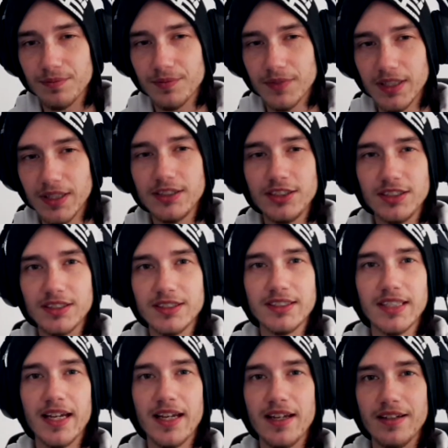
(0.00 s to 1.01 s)
let's just
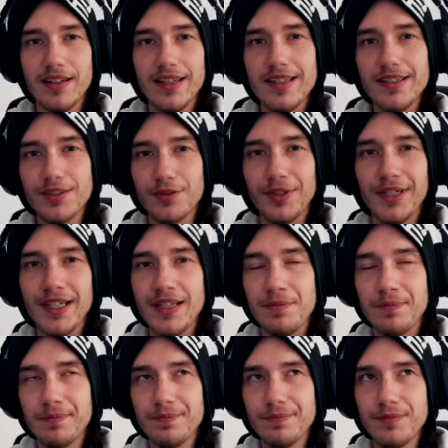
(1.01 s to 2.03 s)
say these
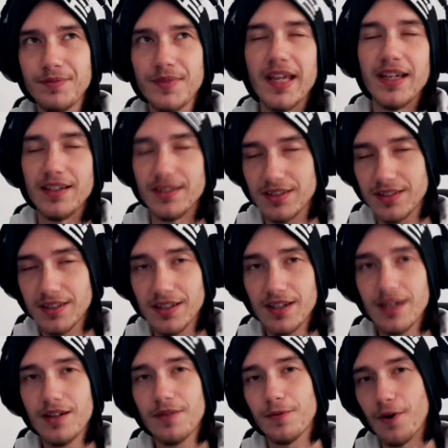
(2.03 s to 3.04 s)
three things
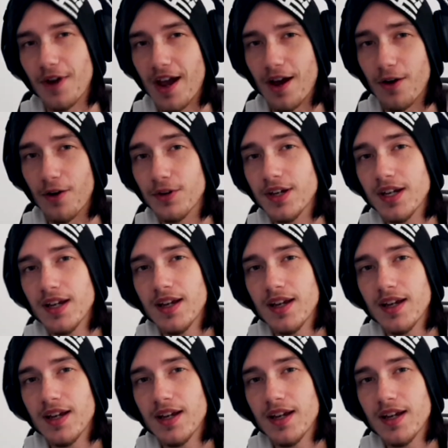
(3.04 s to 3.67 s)
for now.